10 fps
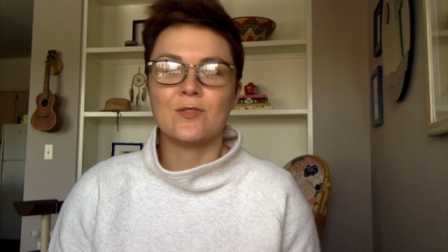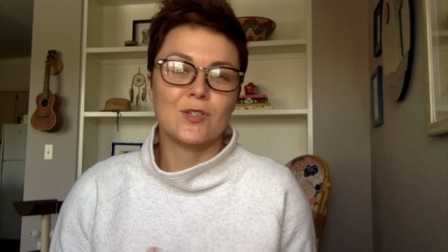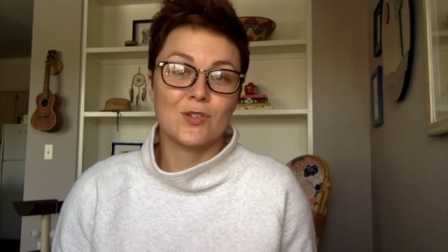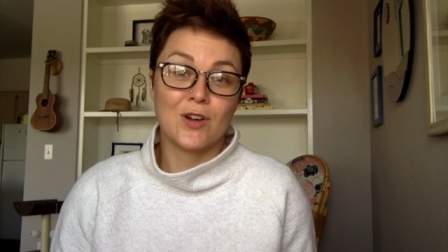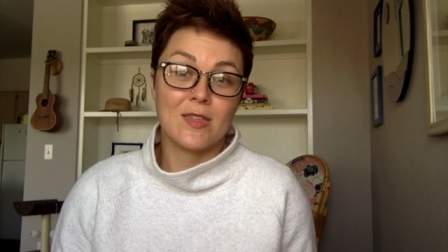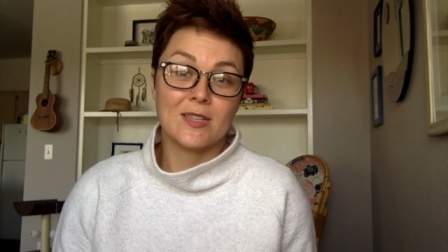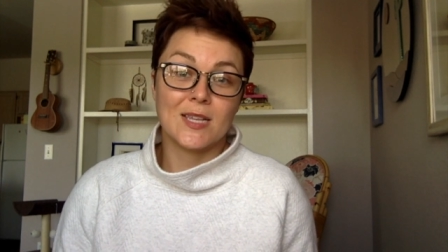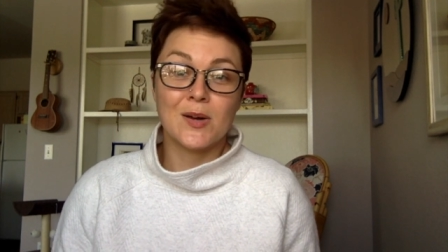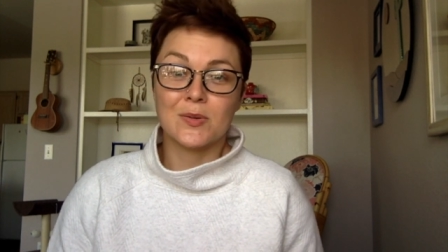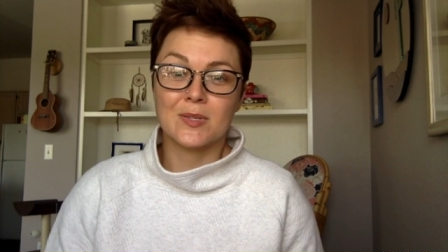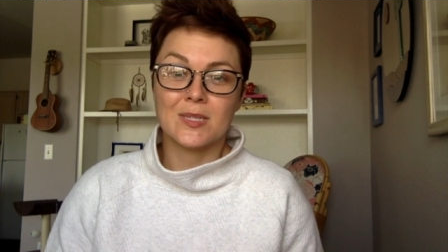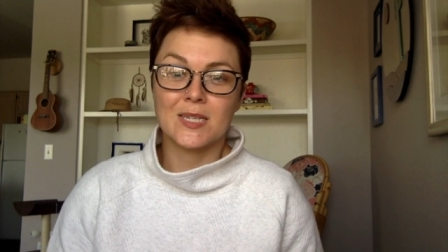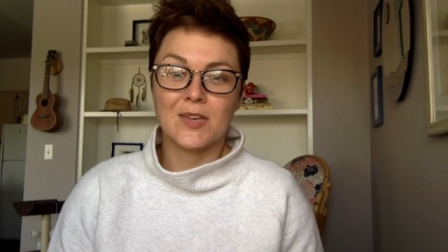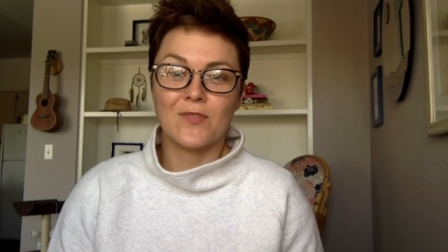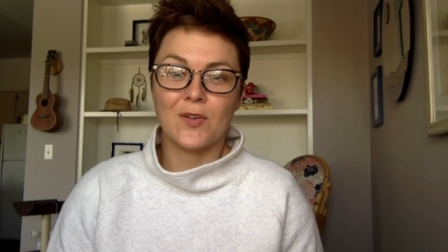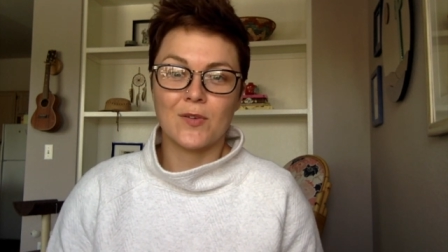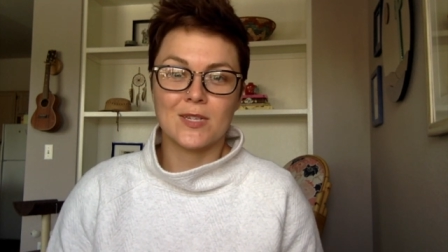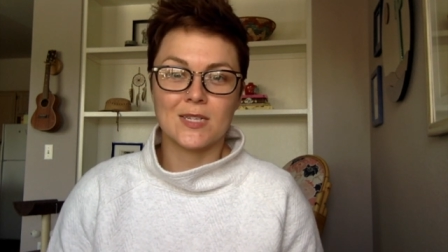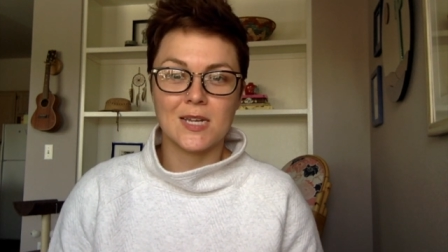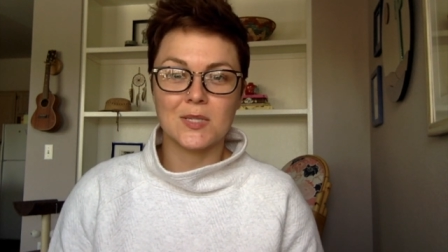just try this out and see if it
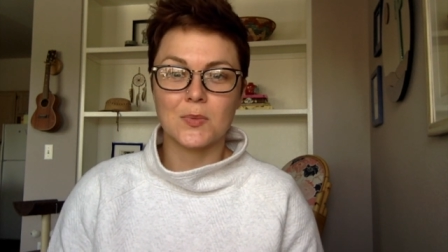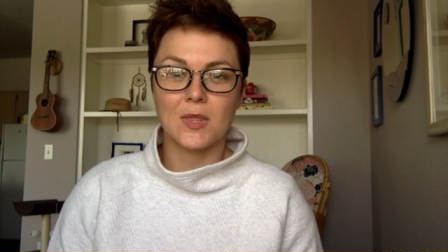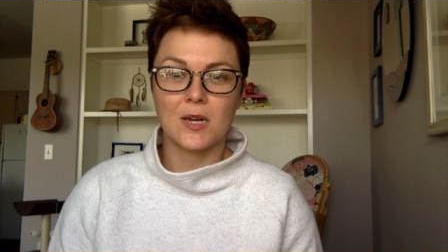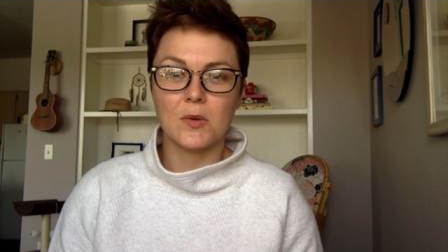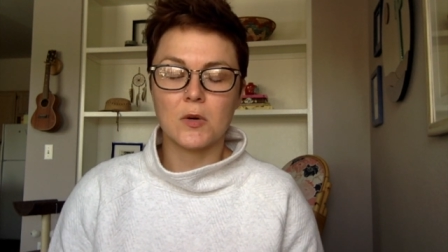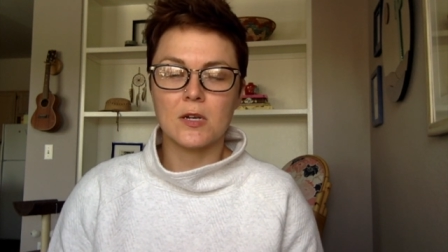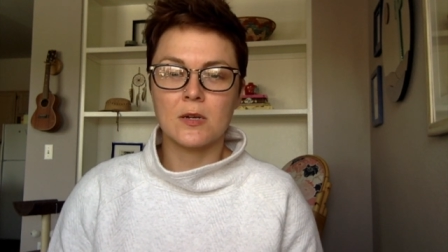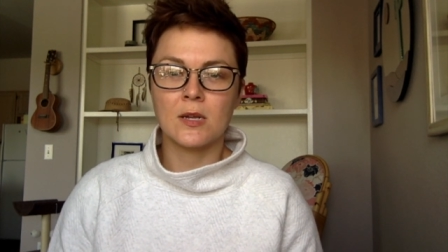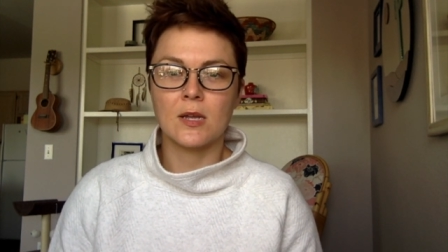resonates with anyone.